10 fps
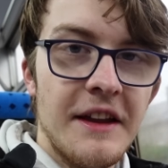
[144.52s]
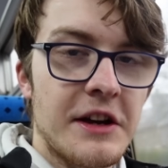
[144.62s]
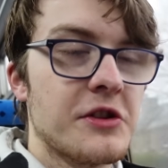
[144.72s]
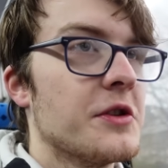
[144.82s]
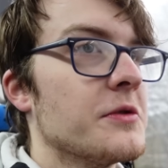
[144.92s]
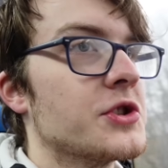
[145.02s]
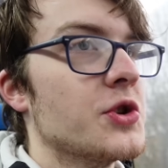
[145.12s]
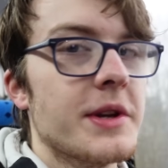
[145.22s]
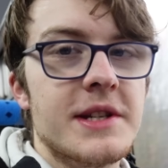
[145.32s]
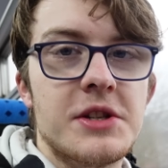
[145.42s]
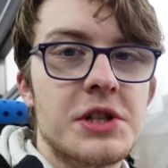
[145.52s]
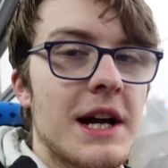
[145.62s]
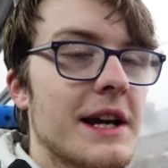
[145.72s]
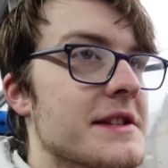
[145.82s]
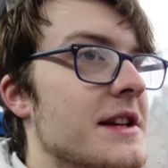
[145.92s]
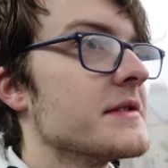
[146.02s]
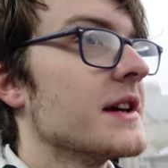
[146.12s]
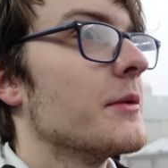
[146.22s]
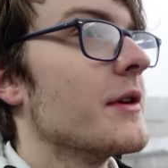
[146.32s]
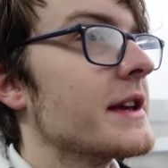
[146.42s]
Oh, that good old jointed track. It sounds
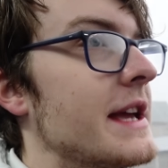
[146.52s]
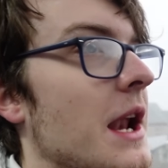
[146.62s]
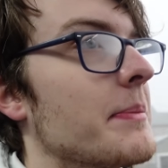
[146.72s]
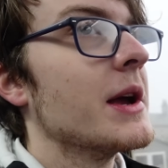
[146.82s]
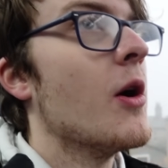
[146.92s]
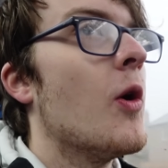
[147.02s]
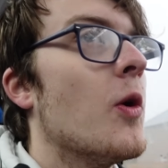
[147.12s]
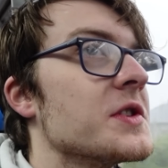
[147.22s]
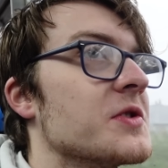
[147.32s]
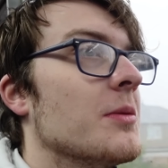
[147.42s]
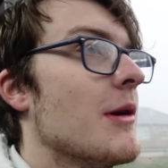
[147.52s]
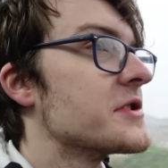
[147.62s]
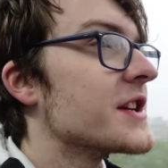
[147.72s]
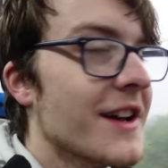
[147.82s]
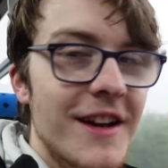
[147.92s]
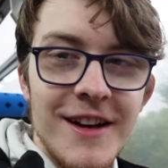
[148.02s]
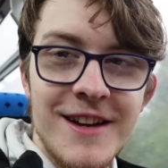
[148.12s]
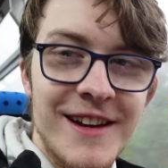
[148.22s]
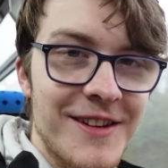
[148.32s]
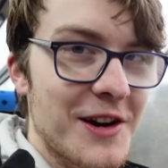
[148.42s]
like we're a galloping horse almost,
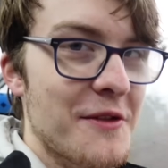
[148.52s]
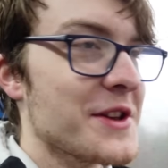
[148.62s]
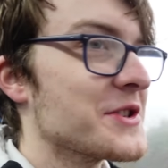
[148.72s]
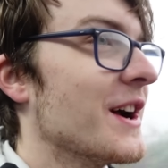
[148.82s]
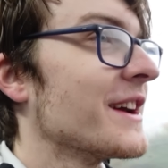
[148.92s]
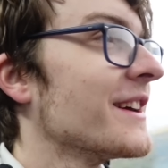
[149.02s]
going over the track.